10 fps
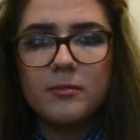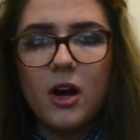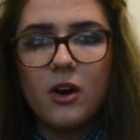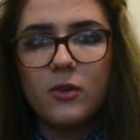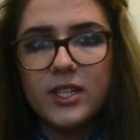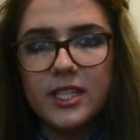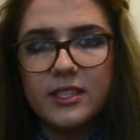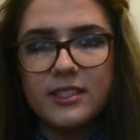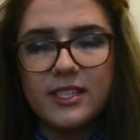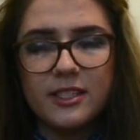our
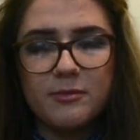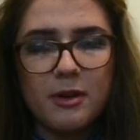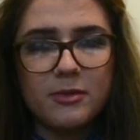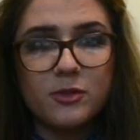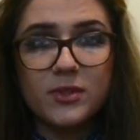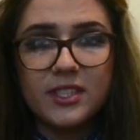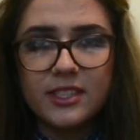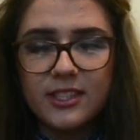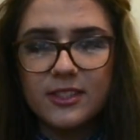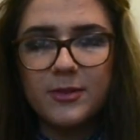audience's members were
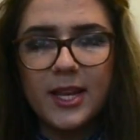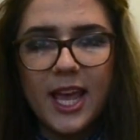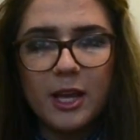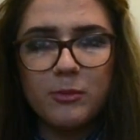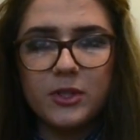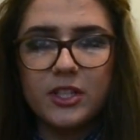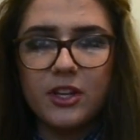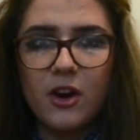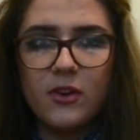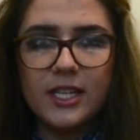successfully able to
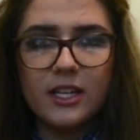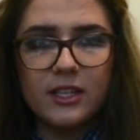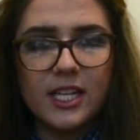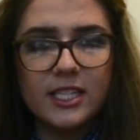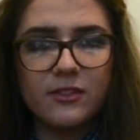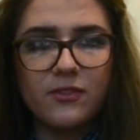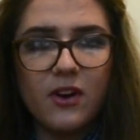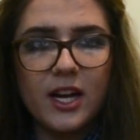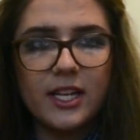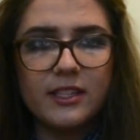decode and
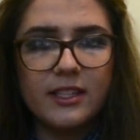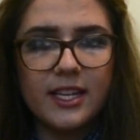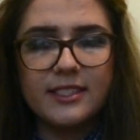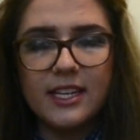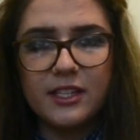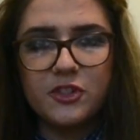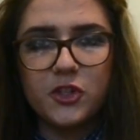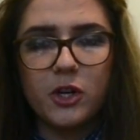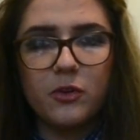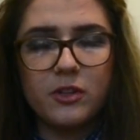identify the intended
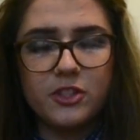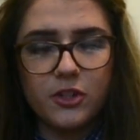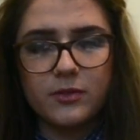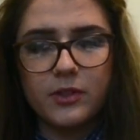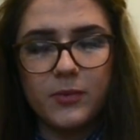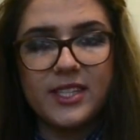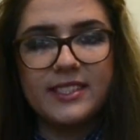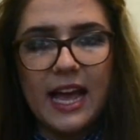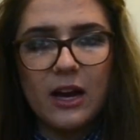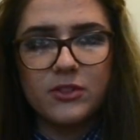genre we
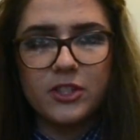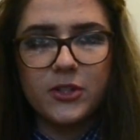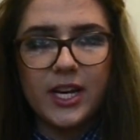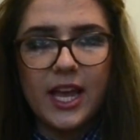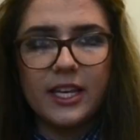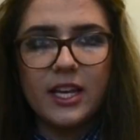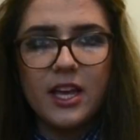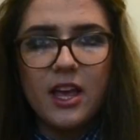set out to create.